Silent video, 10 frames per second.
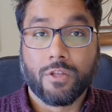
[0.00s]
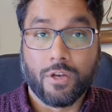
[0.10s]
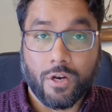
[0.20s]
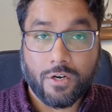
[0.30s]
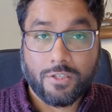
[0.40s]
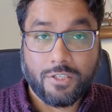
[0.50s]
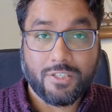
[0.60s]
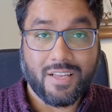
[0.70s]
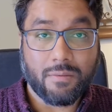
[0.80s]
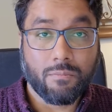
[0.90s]
the
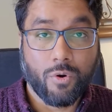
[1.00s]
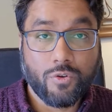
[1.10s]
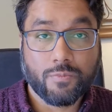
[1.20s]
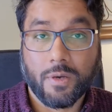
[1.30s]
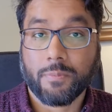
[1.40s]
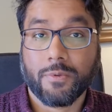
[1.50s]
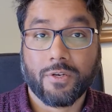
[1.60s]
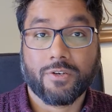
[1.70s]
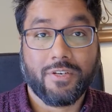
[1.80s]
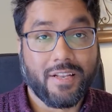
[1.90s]
largest and most
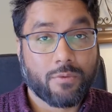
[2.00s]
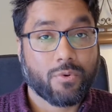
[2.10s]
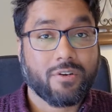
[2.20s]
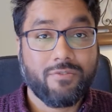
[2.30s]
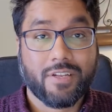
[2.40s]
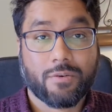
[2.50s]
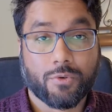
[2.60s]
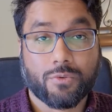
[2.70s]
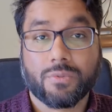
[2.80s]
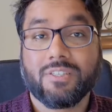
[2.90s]
popular network of
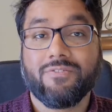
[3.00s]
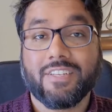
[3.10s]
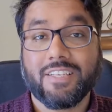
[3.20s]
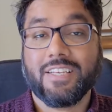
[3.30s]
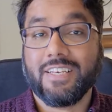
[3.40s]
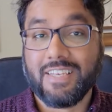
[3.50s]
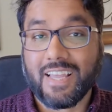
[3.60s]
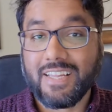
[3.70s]
networks was invented in